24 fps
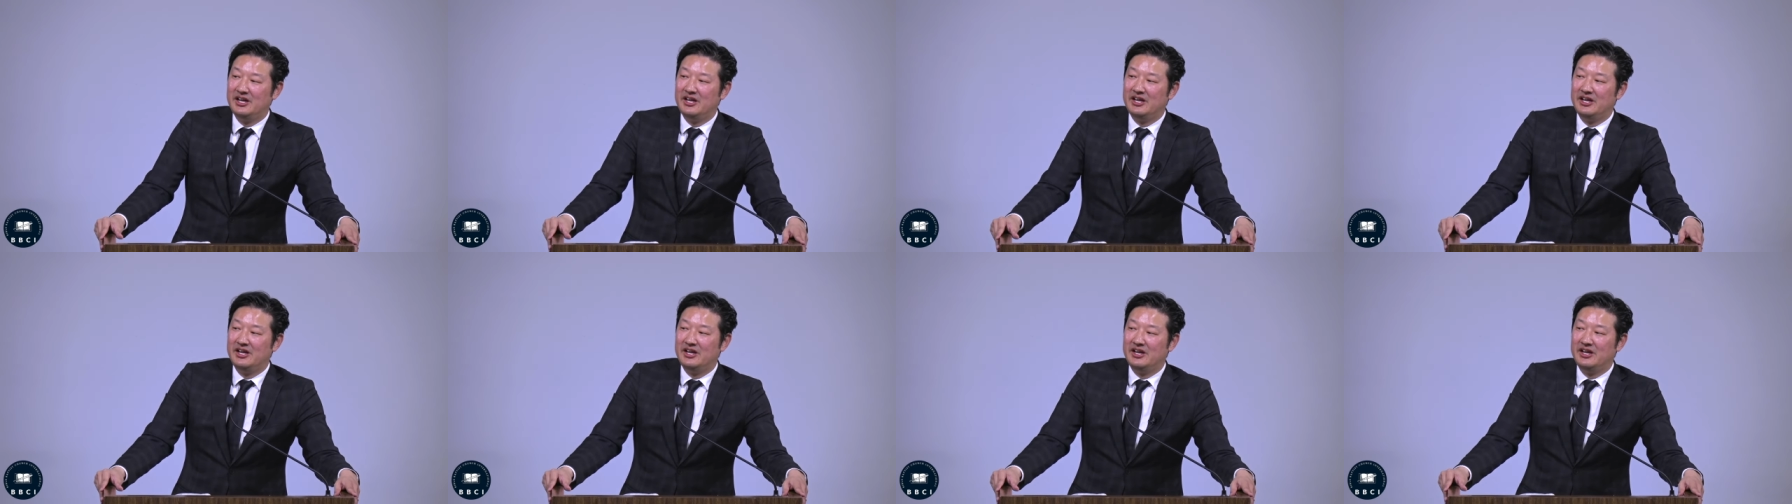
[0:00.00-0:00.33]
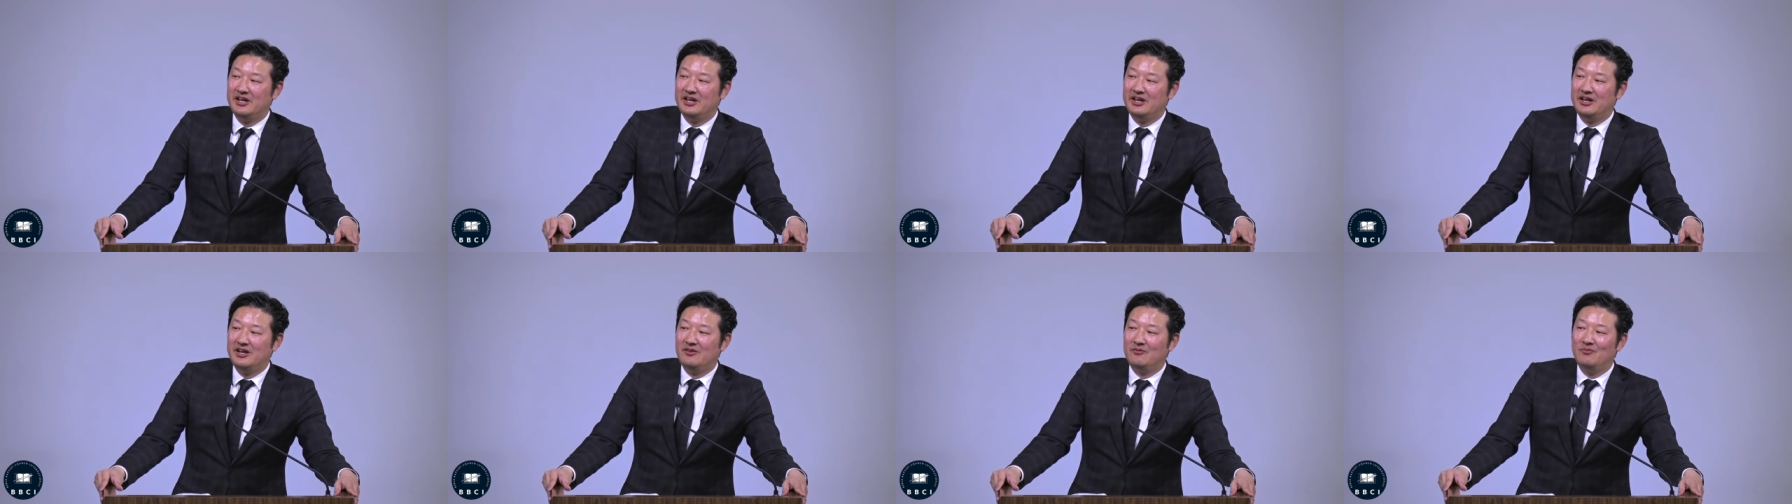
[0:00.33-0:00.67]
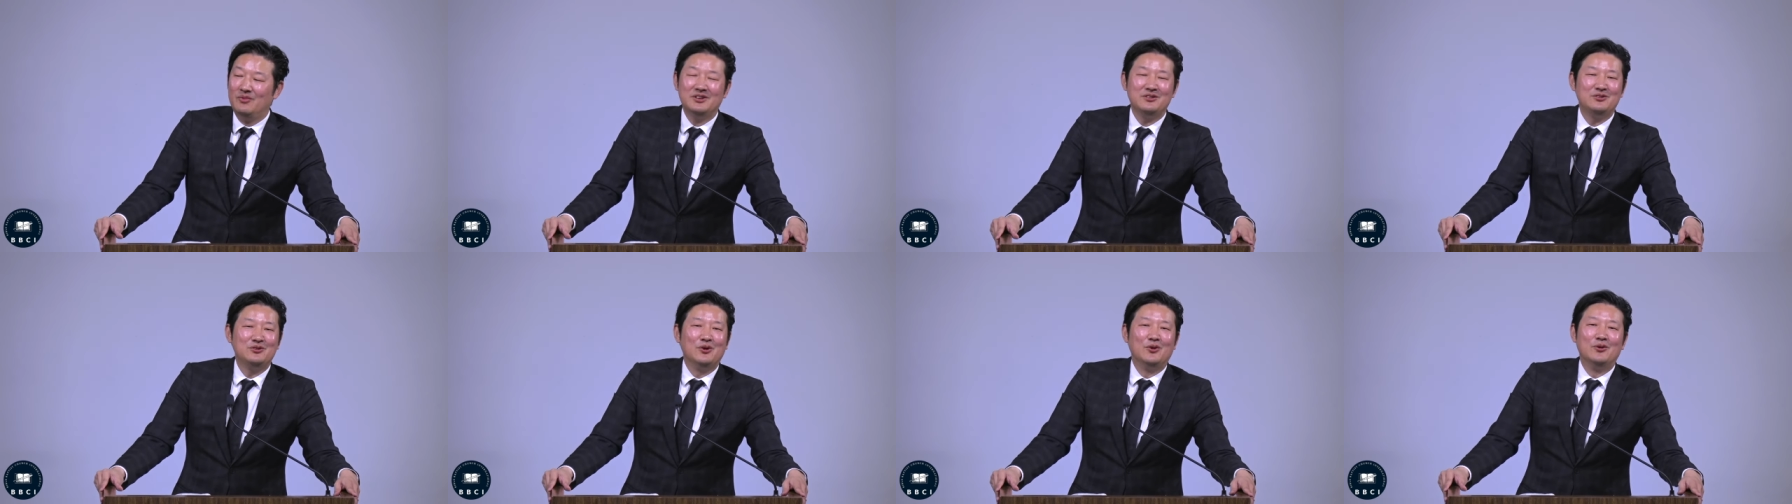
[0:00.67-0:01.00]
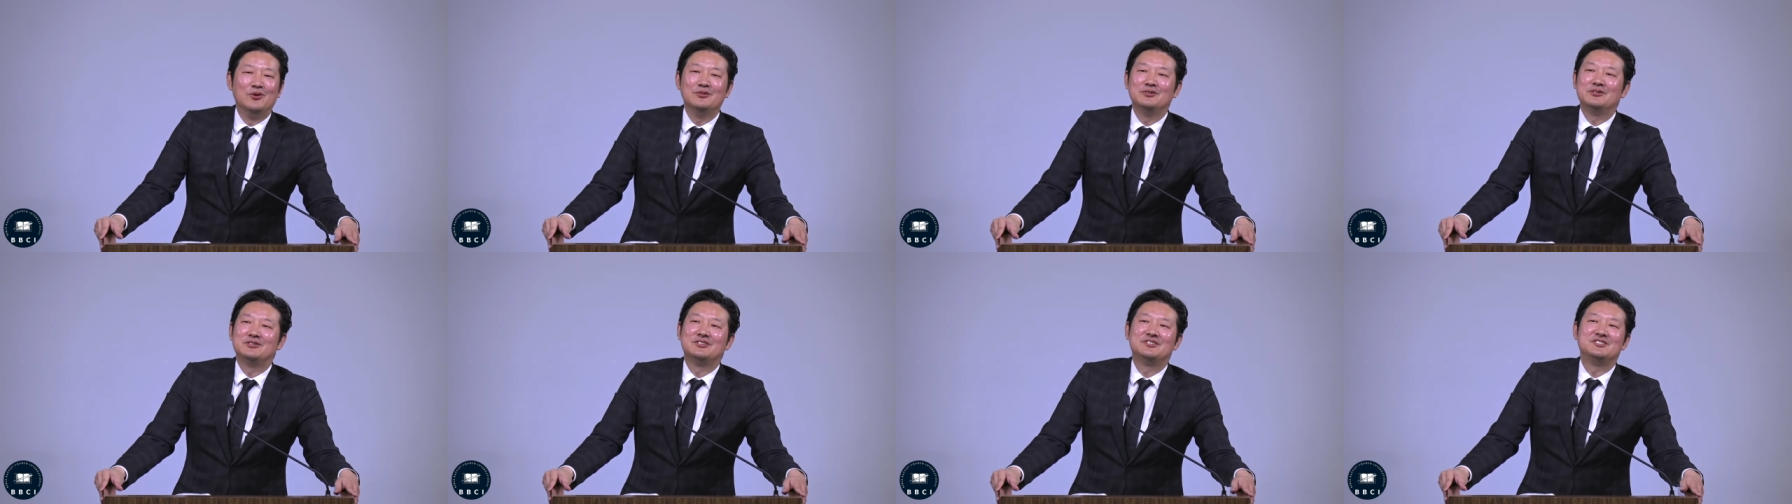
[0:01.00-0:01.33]
Yes. But
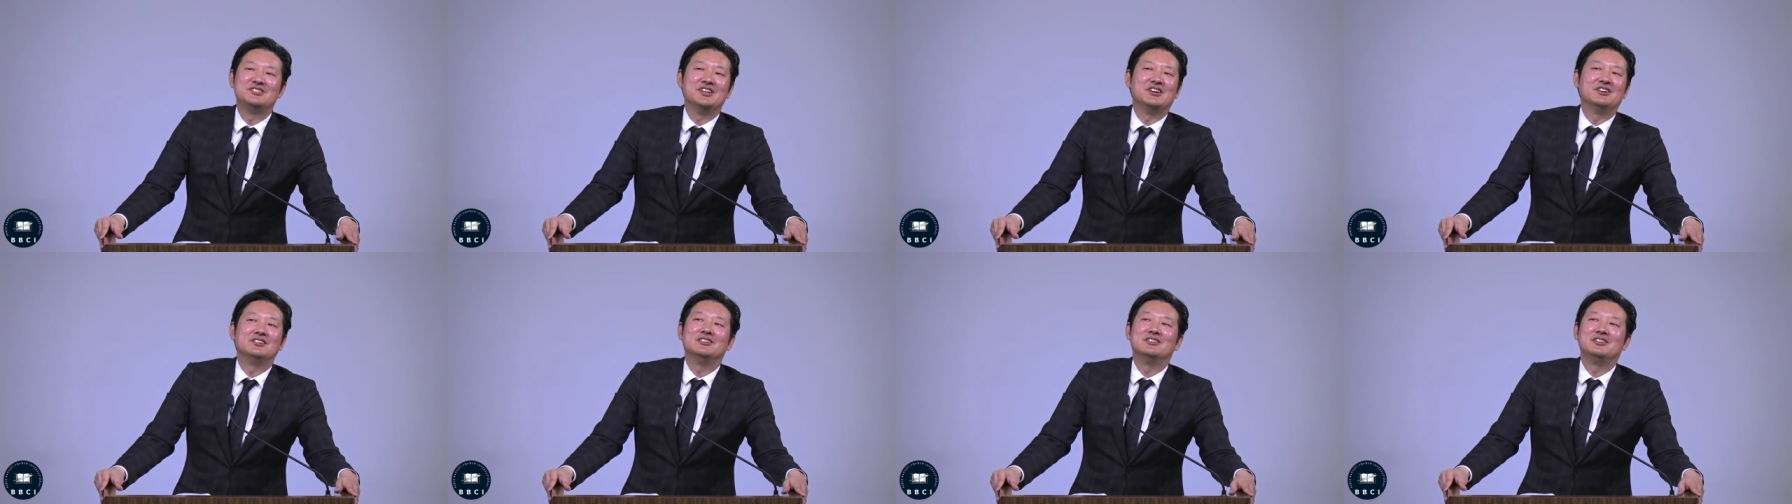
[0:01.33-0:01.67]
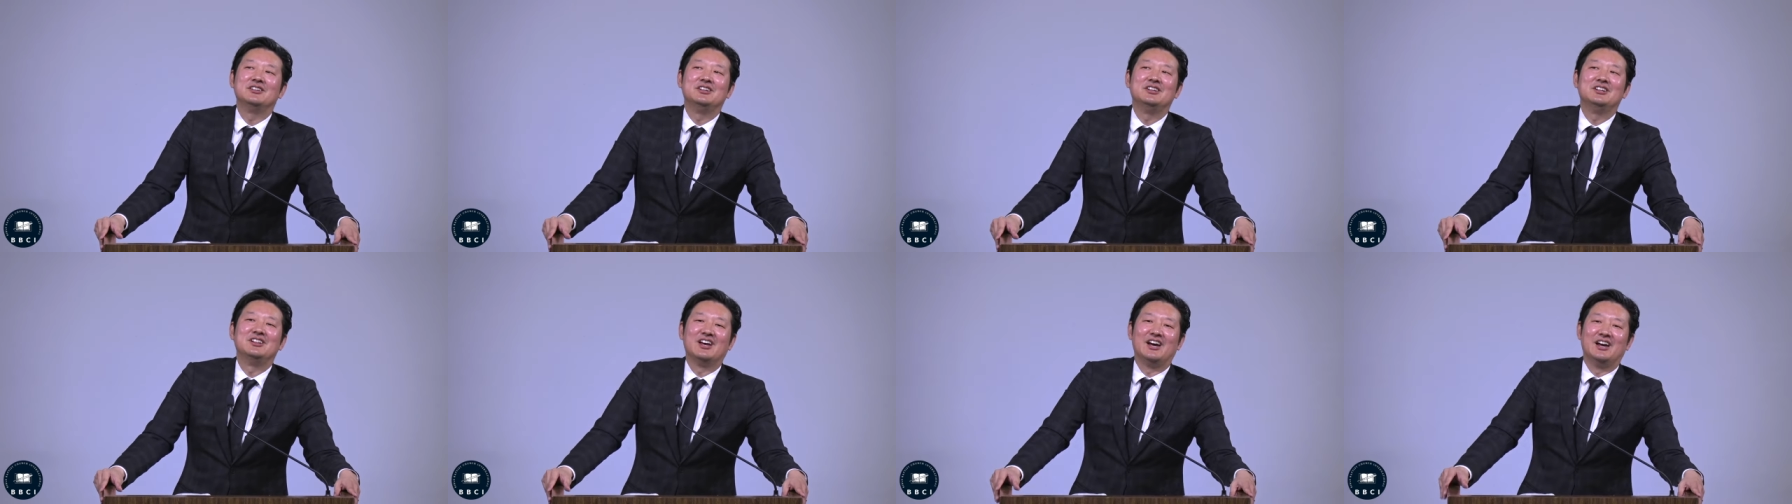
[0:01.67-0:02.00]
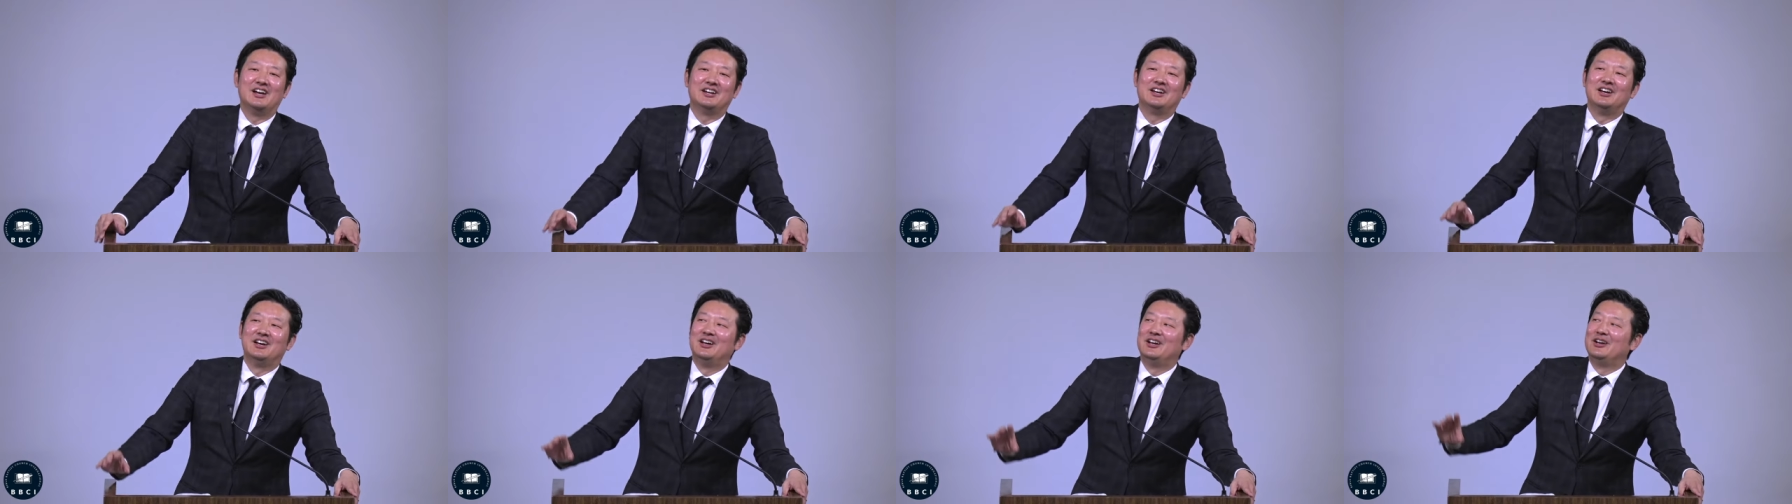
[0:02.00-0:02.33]
don't suddenly like